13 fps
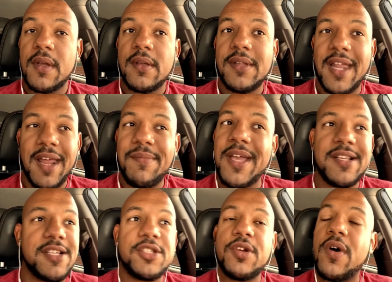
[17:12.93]
that I'm not
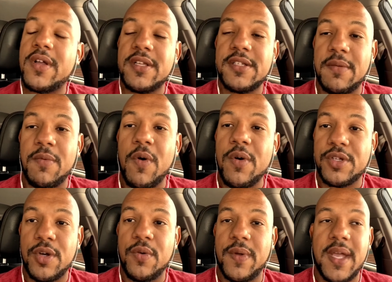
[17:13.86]
just talking some horse
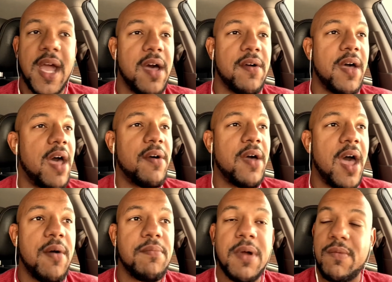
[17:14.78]
hooey
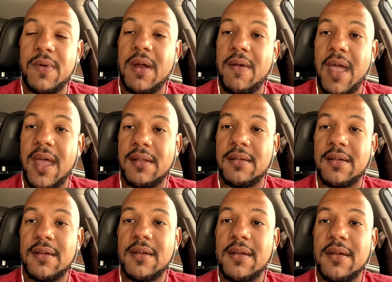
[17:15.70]
out my rear end.
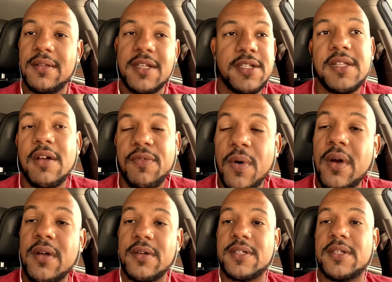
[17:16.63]
This stuff
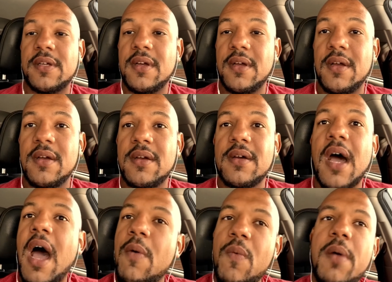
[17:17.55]
works.
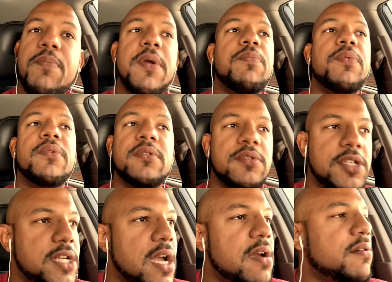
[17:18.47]
I want people,
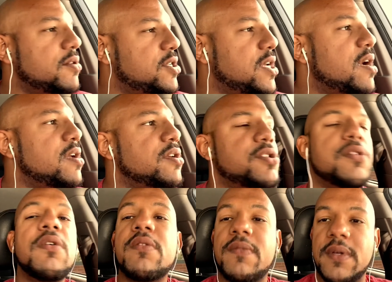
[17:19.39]
share your
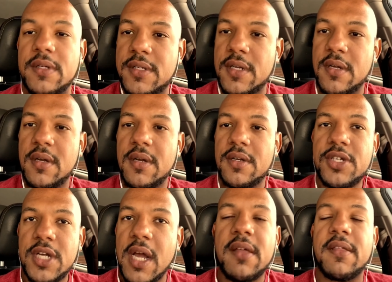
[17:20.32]
stories.
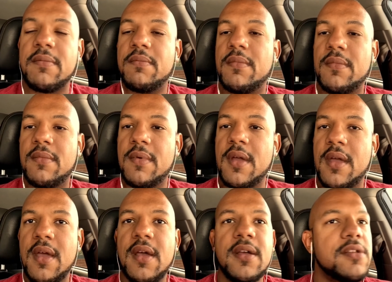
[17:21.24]
Share them.
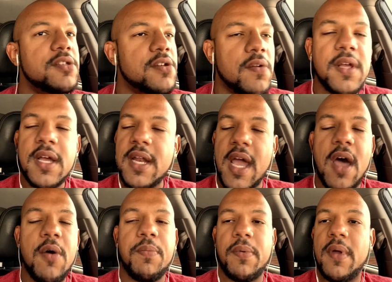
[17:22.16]
It's only going to
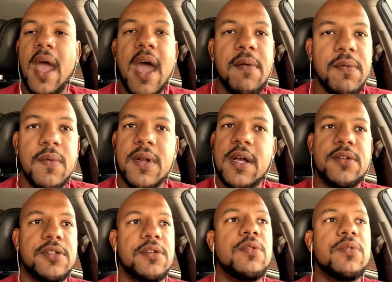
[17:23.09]
help everyone
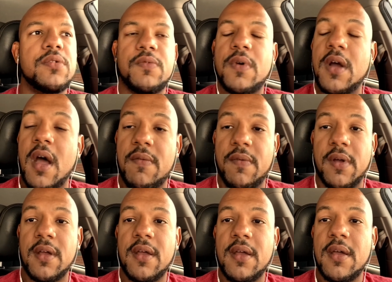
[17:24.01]
else who is recovering
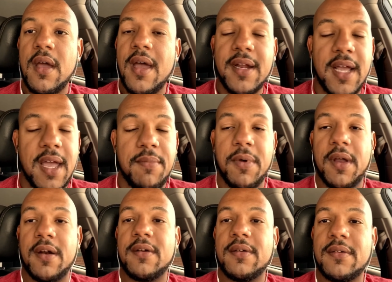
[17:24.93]
and to get better.